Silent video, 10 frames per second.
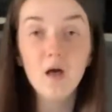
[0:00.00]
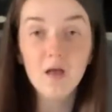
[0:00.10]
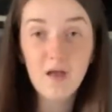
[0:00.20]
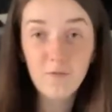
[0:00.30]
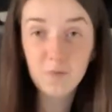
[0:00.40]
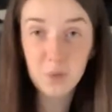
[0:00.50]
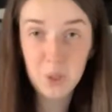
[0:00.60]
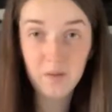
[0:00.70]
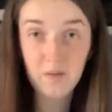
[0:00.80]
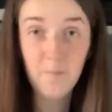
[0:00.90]
if we're
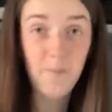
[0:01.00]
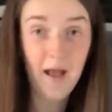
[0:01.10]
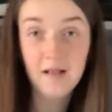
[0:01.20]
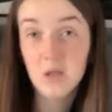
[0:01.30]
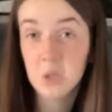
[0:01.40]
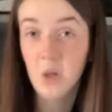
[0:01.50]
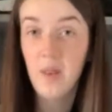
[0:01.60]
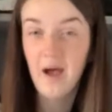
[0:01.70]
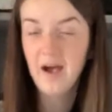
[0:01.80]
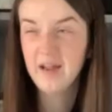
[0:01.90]
just peckish on a
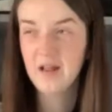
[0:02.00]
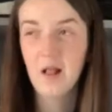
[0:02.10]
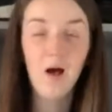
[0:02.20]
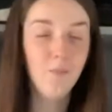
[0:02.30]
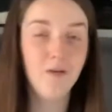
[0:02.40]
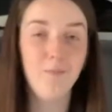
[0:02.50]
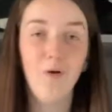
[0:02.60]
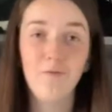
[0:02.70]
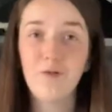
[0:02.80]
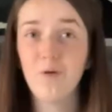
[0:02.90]
night and can't be
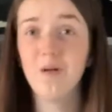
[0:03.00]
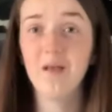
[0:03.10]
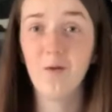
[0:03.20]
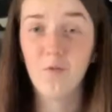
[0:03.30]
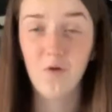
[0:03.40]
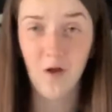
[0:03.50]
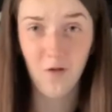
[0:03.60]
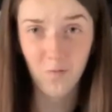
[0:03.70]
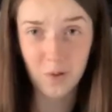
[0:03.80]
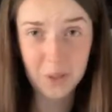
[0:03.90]
bothered going
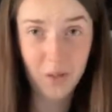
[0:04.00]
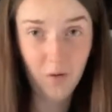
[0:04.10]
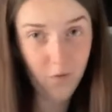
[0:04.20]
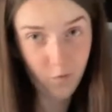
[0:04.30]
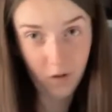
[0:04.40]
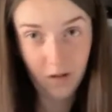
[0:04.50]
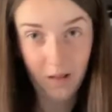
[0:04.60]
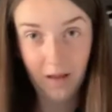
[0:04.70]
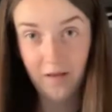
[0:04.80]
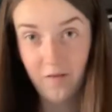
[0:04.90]
downstairs, which I know is really
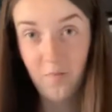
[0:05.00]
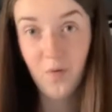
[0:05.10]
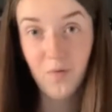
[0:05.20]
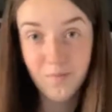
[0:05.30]
lazy, but